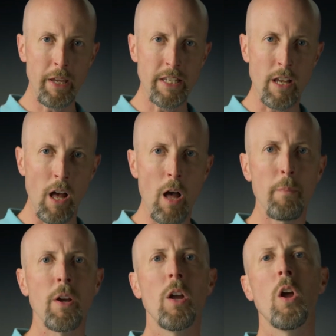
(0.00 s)
piece up,
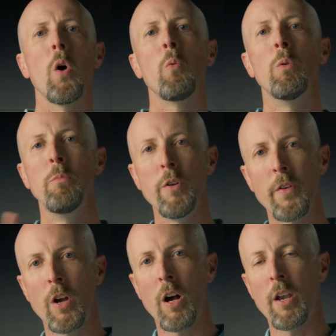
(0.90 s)
we're
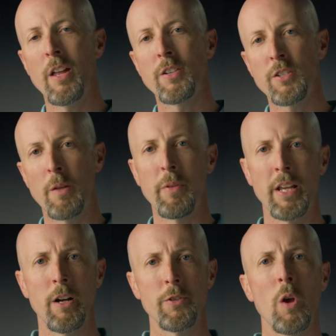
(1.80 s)
moving on to
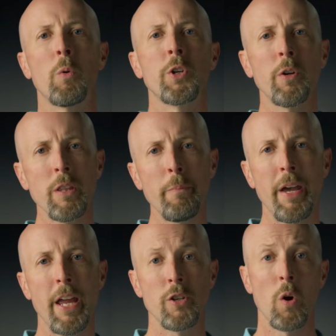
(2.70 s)
something else. We're turning the
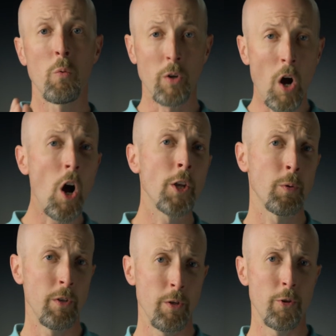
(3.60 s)
page, we're on
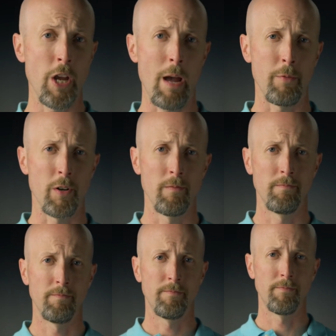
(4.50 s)
to a new chapter.
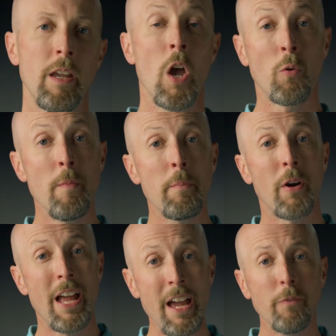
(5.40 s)

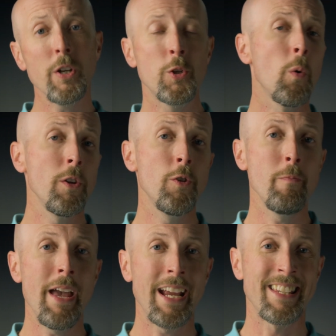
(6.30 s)
Remember, every choice you
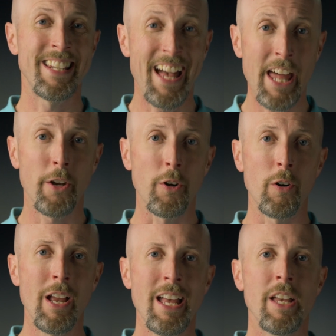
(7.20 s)
make as an
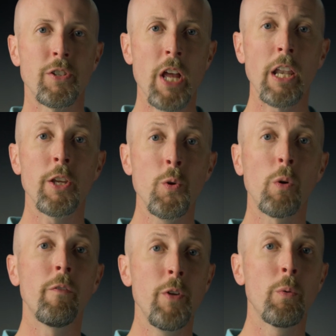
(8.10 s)
editor is telling
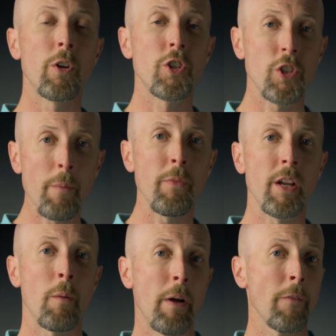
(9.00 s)
your viewer
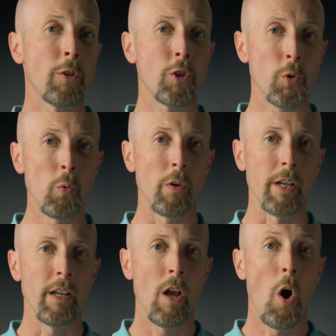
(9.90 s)
something about the
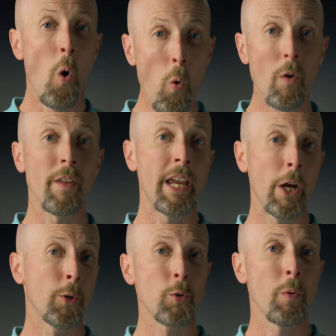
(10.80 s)
story or the
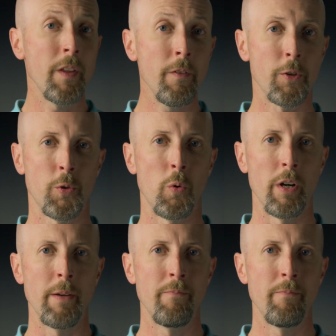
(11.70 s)
characters within the story.